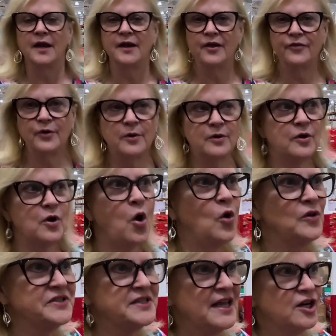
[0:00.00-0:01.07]
another whole
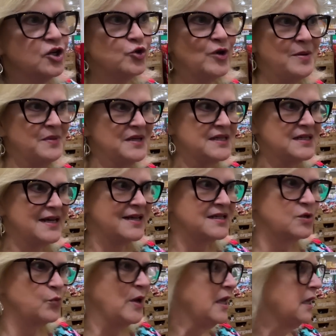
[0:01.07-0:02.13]
set of treatments next
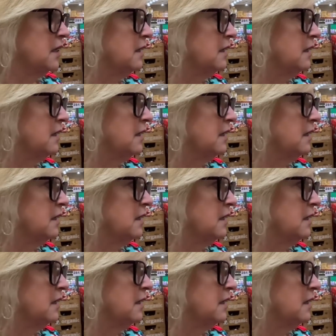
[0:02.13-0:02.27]
week.